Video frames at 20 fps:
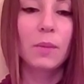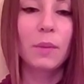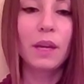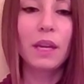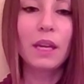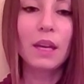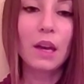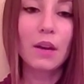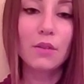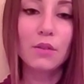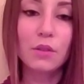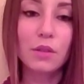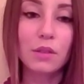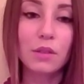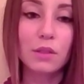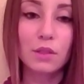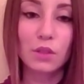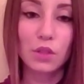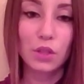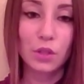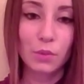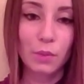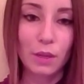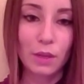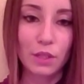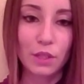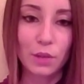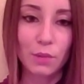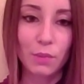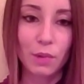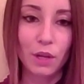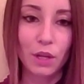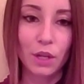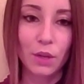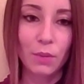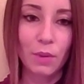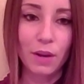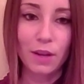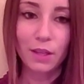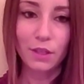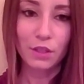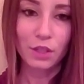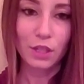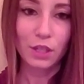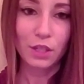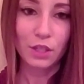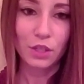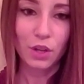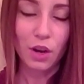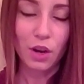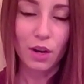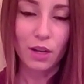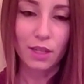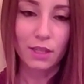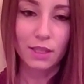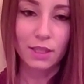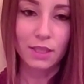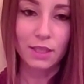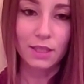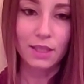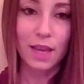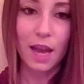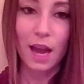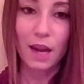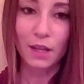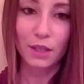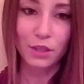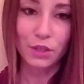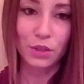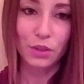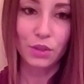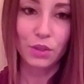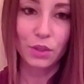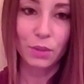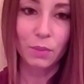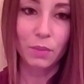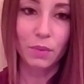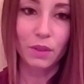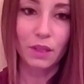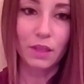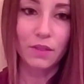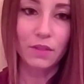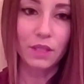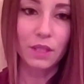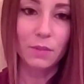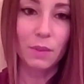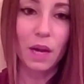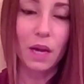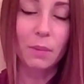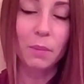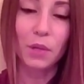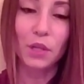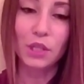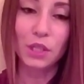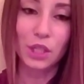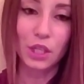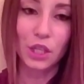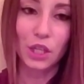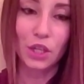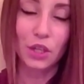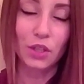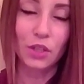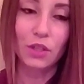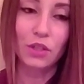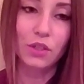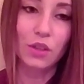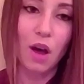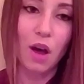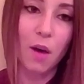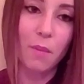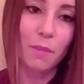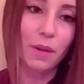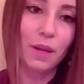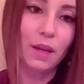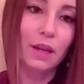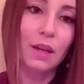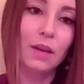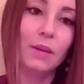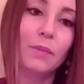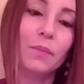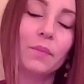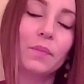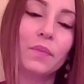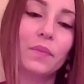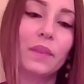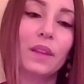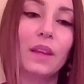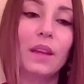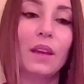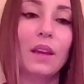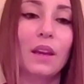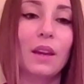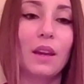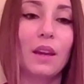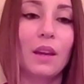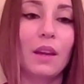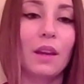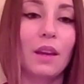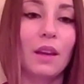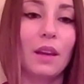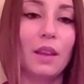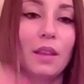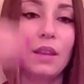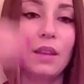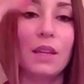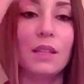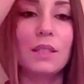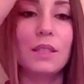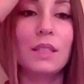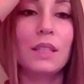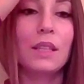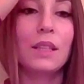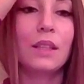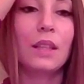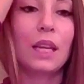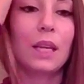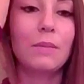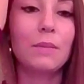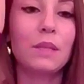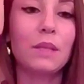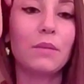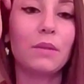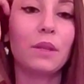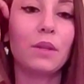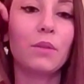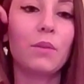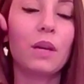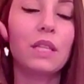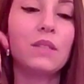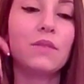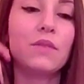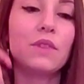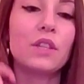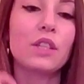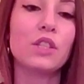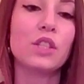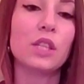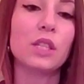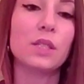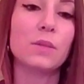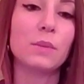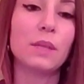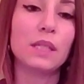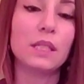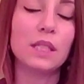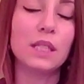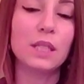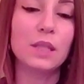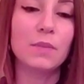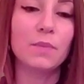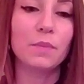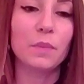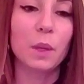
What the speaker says: You may encounter a situation where you want to change your audience's attitudes or beliefs about a particular topic. And lastly, claims and requests for adjustments.